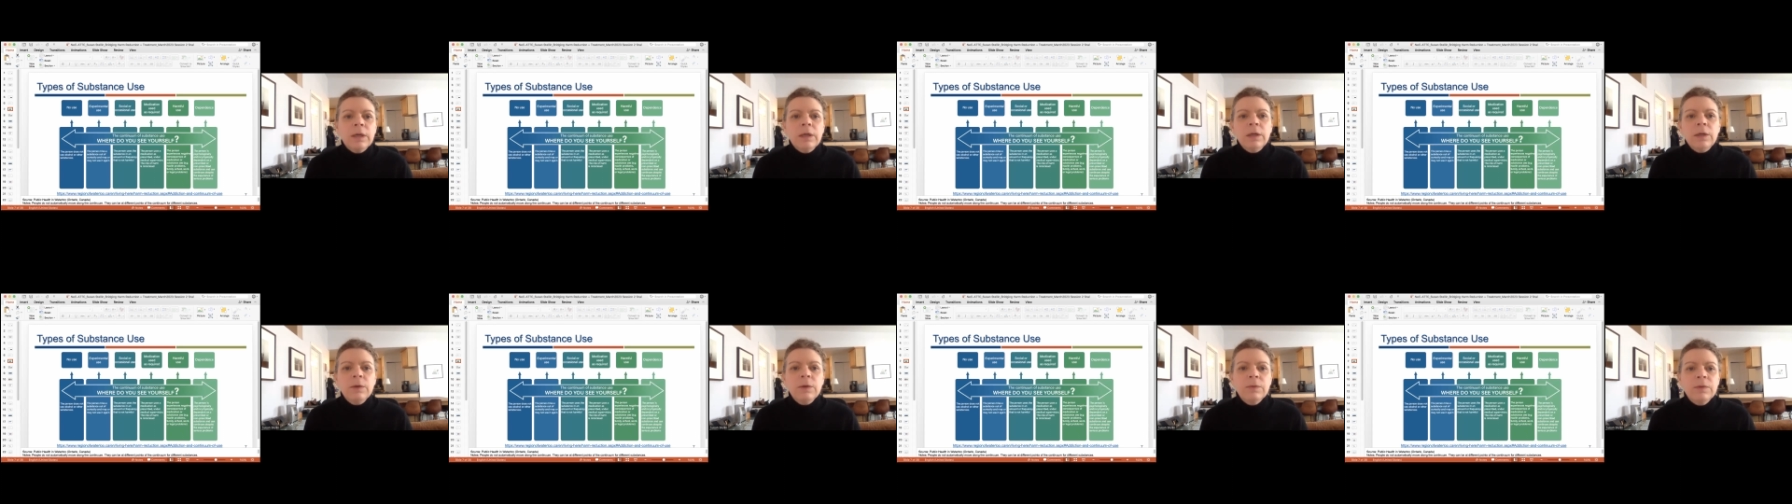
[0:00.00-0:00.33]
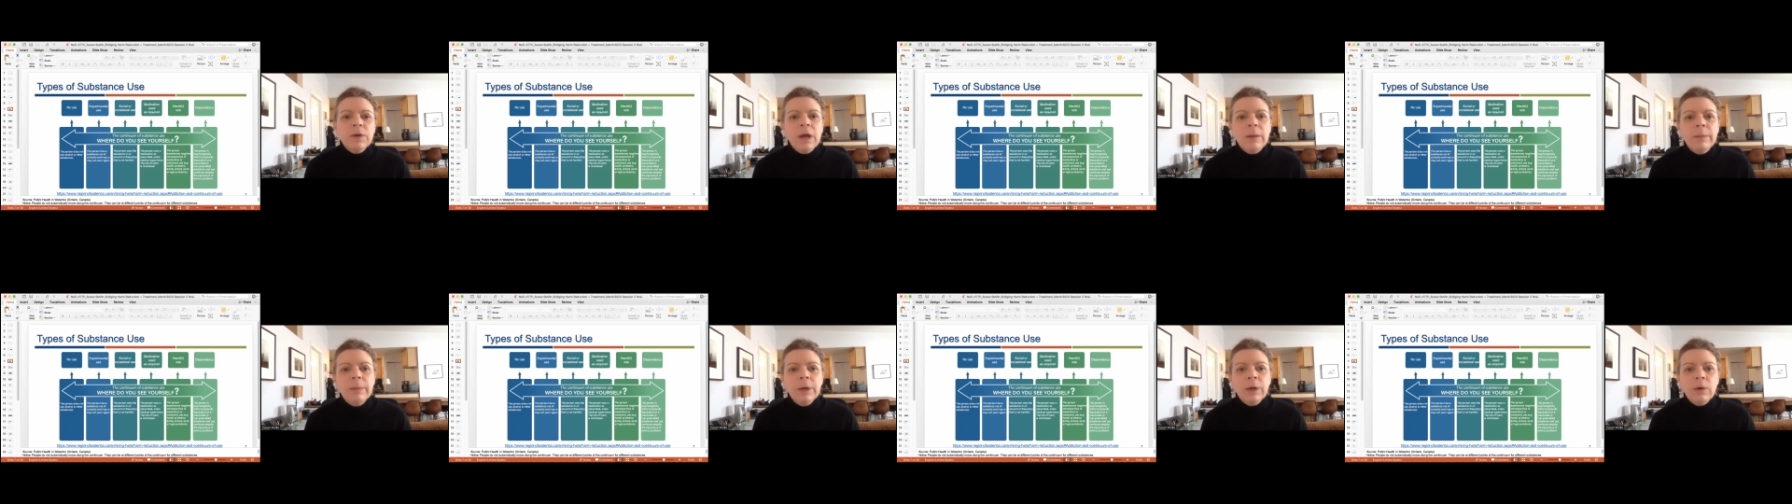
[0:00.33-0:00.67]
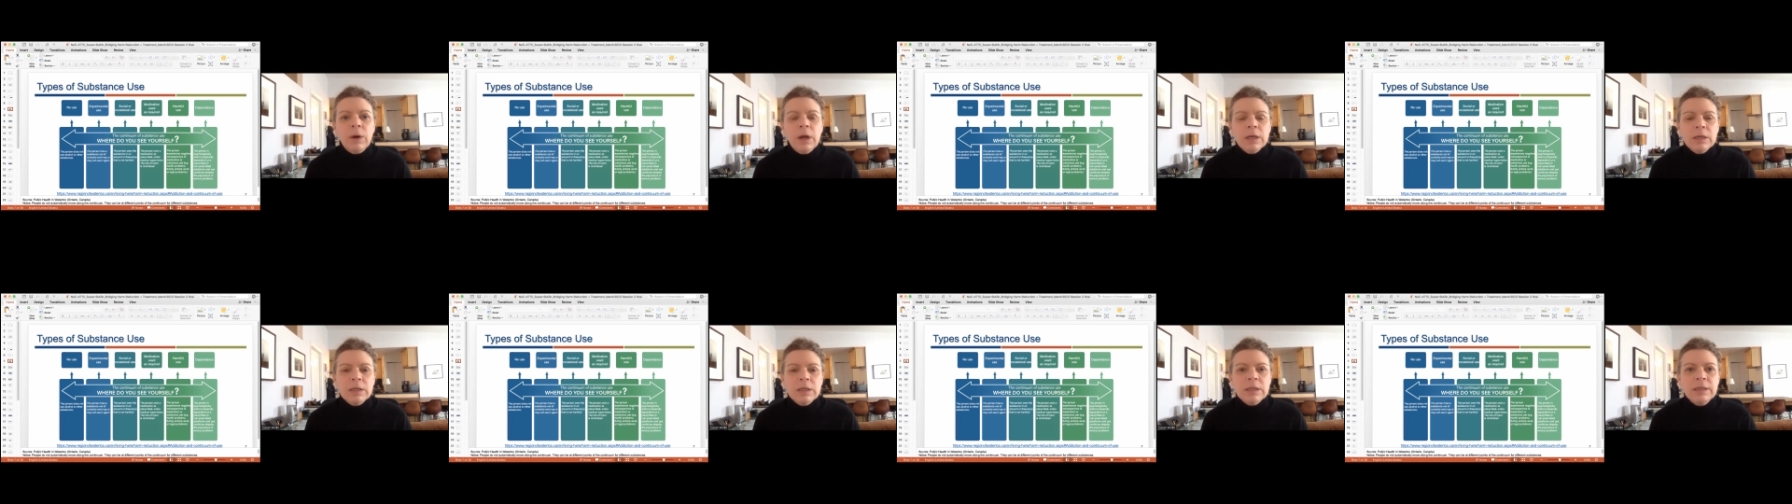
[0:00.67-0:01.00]
you've come
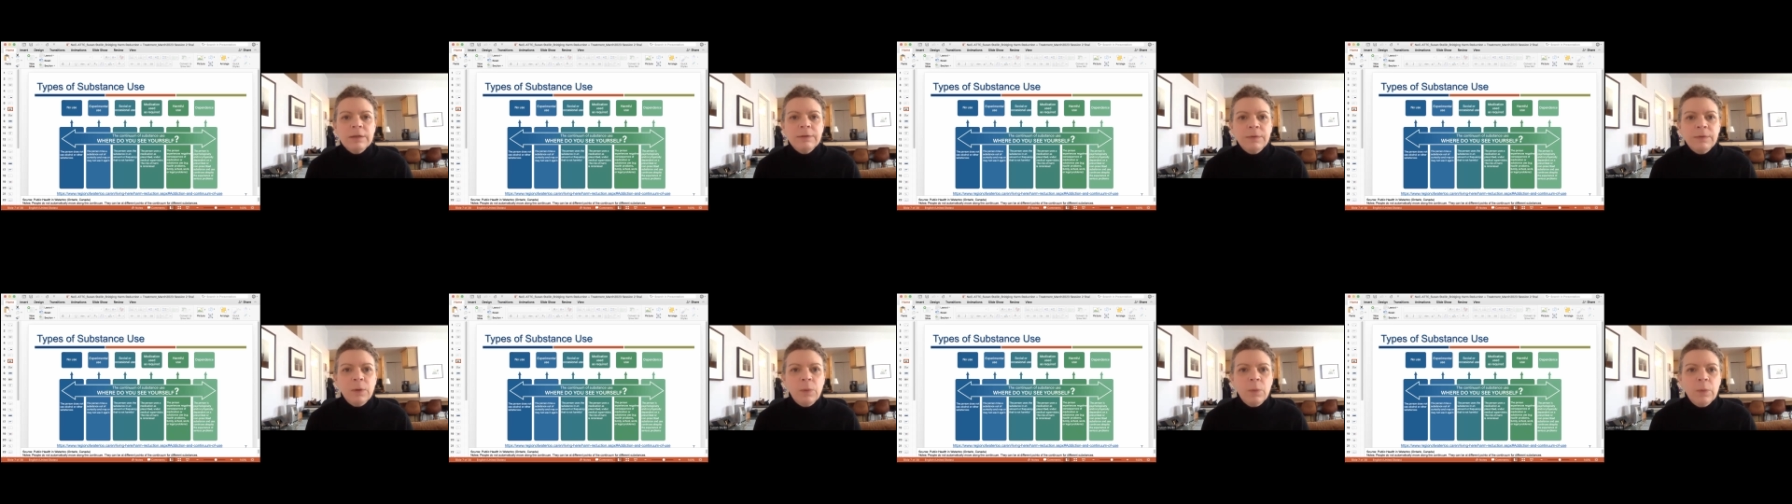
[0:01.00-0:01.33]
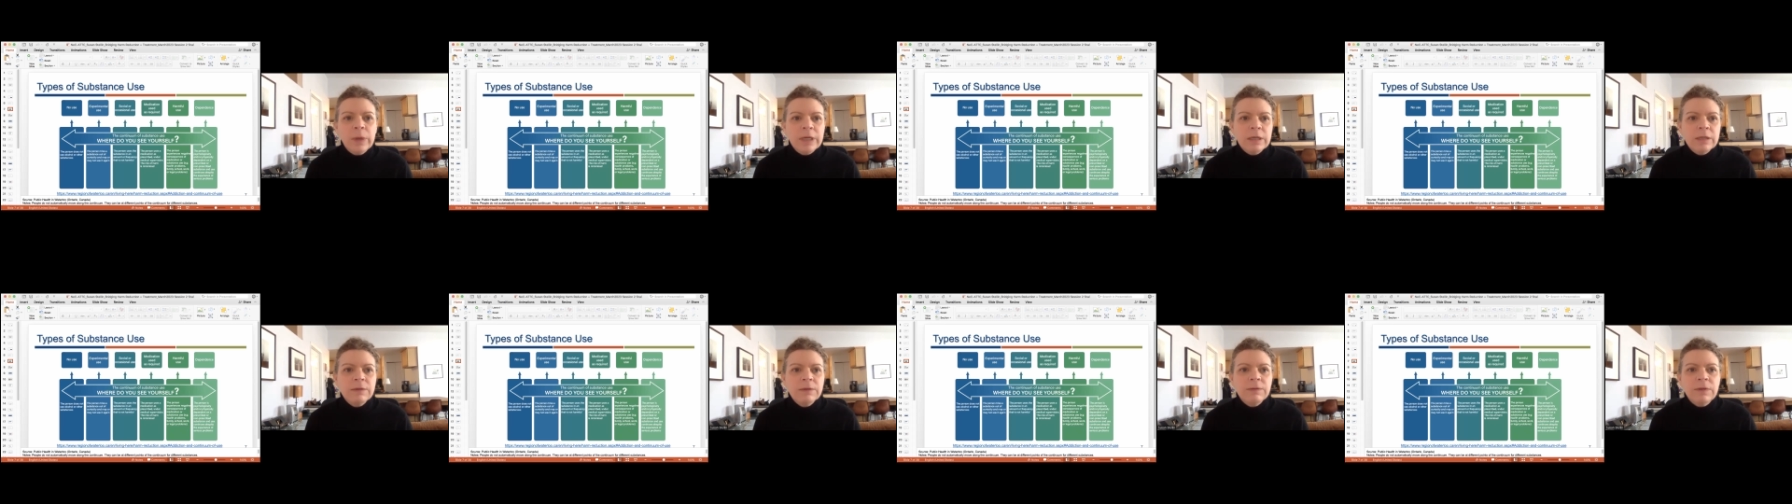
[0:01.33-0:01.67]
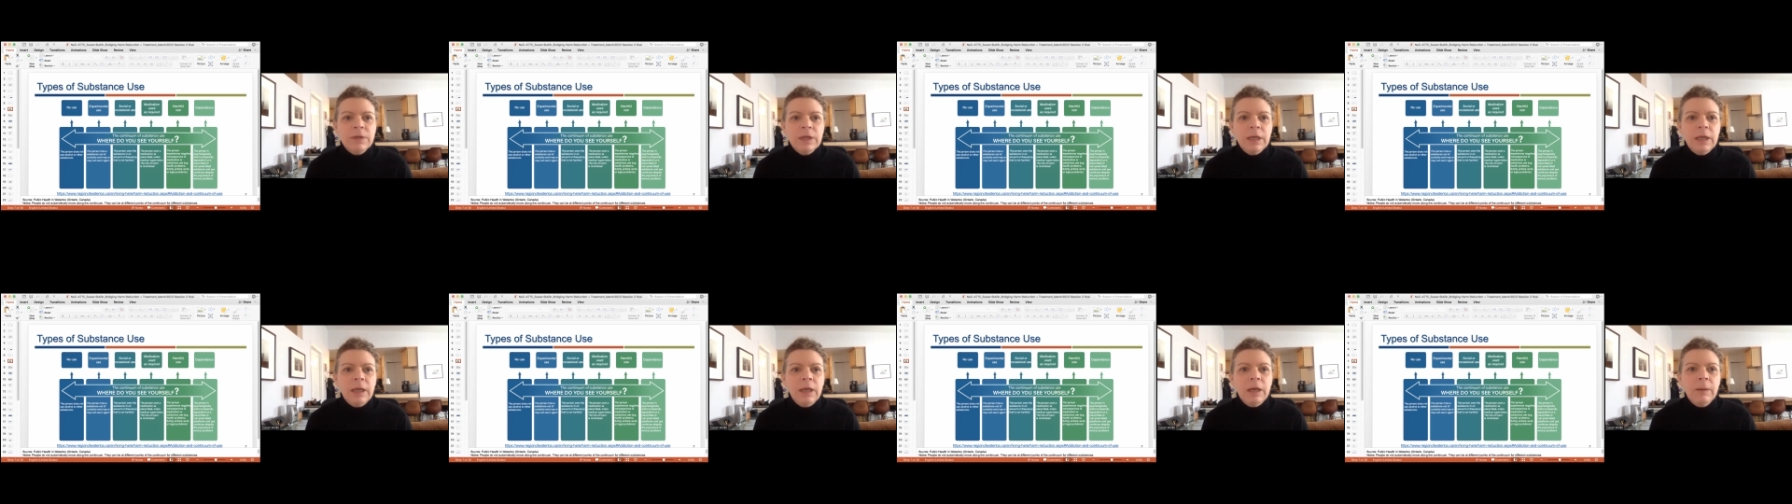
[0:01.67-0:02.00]
across different ways of
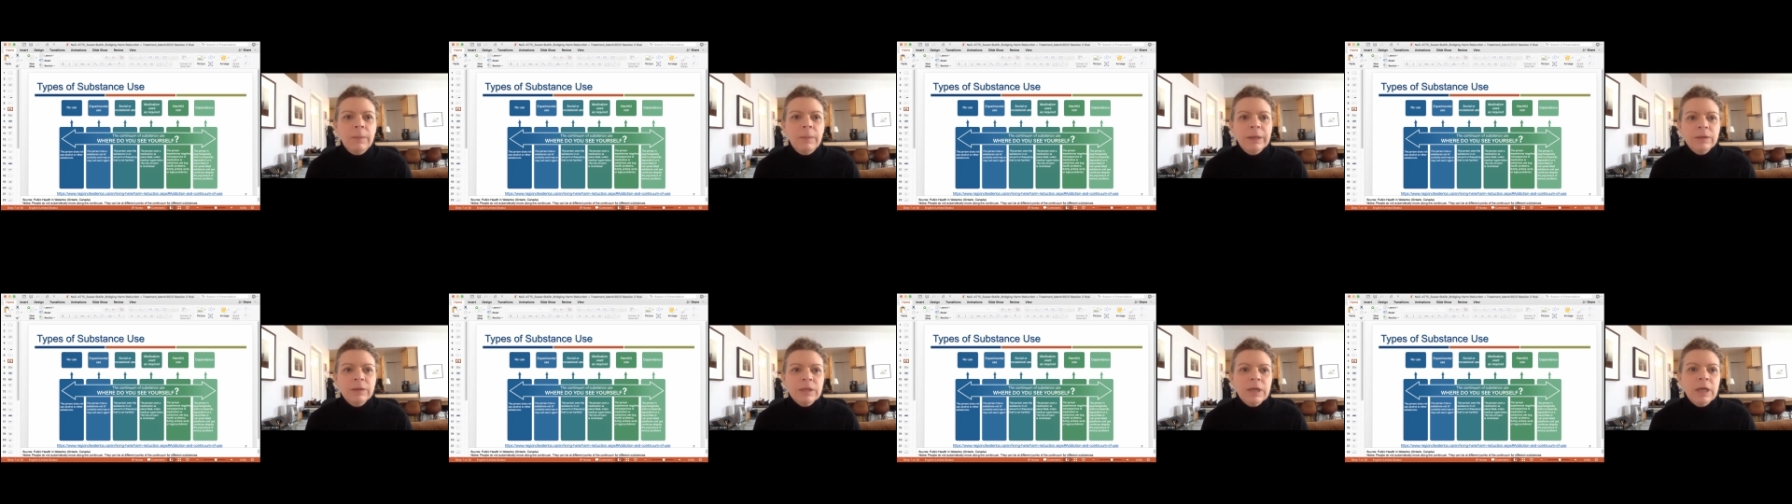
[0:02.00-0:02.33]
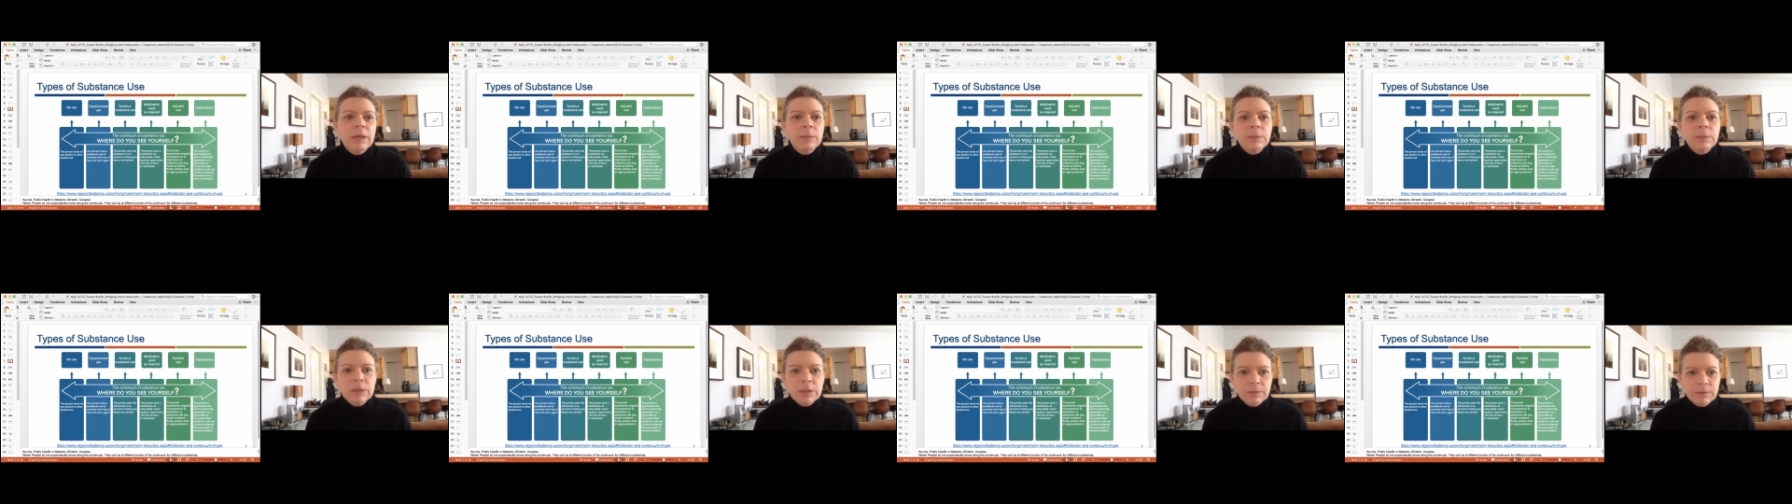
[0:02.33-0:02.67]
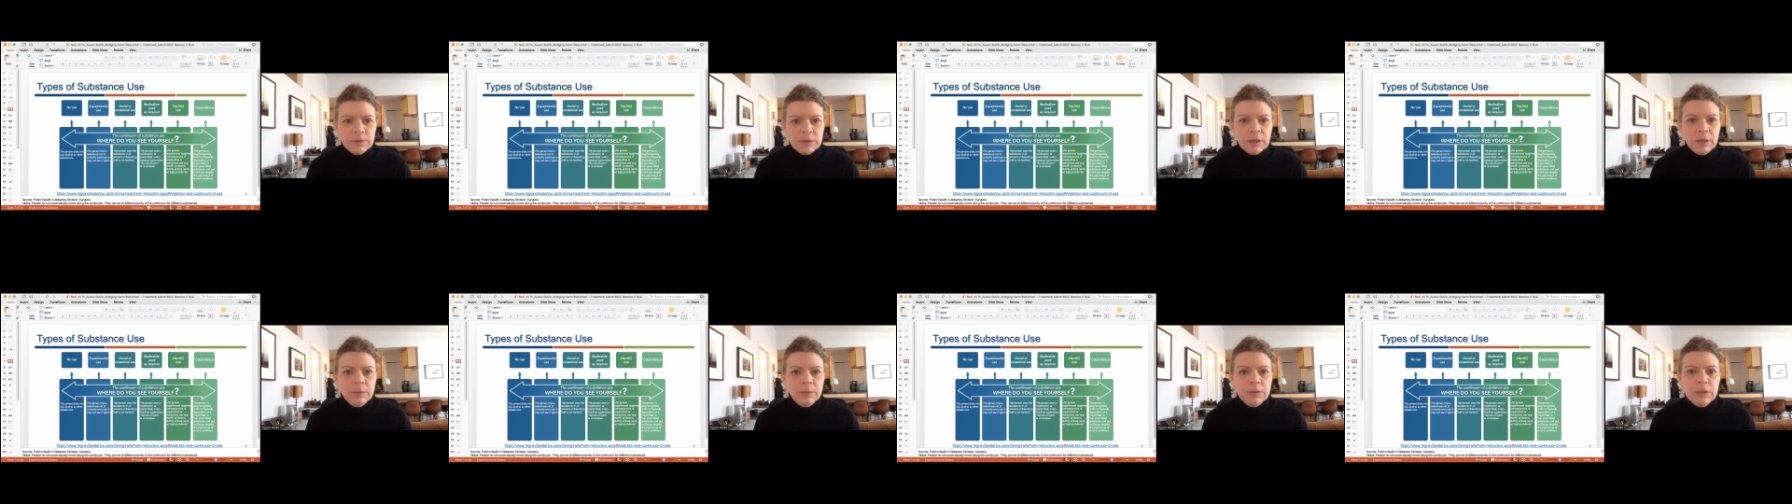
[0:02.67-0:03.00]
thinking about types of
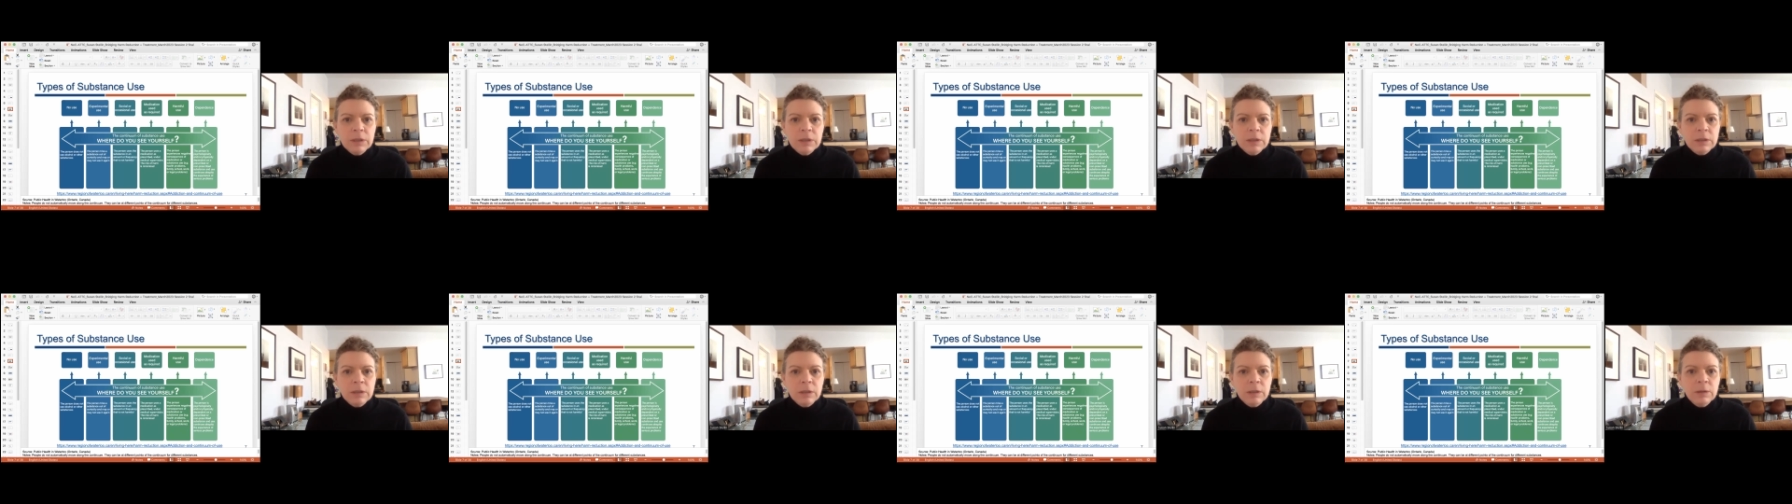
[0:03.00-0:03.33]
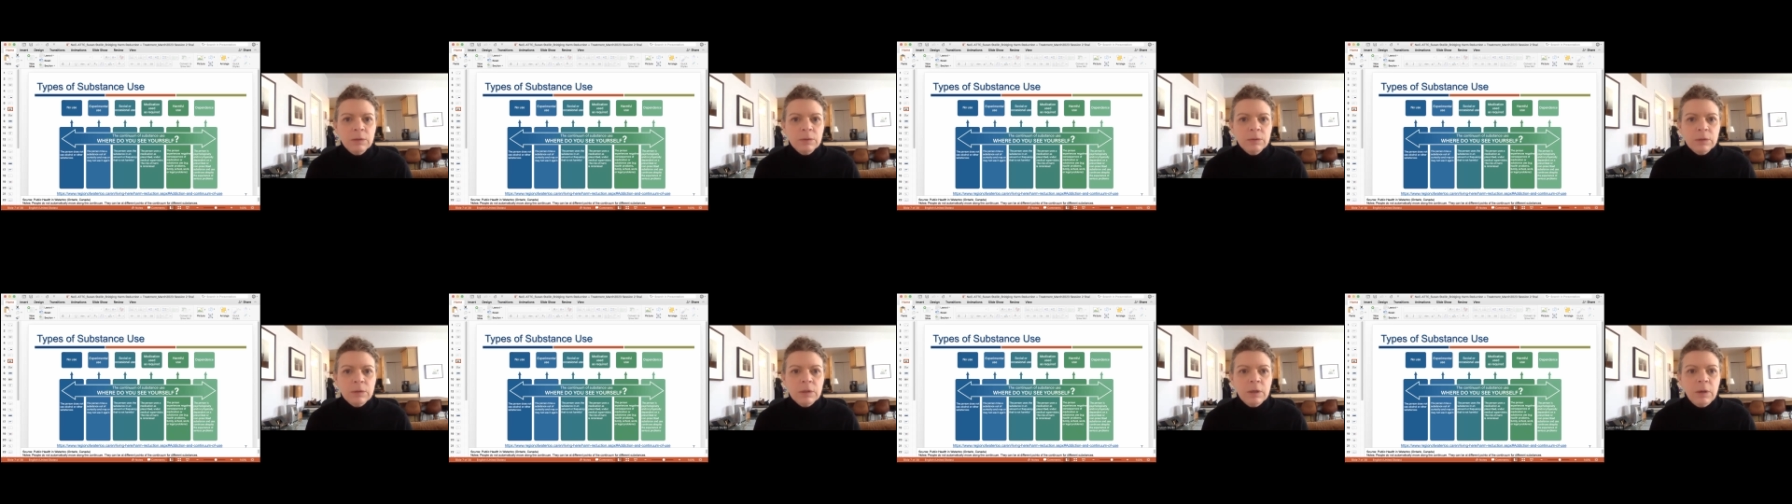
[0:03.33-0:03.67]
substance use.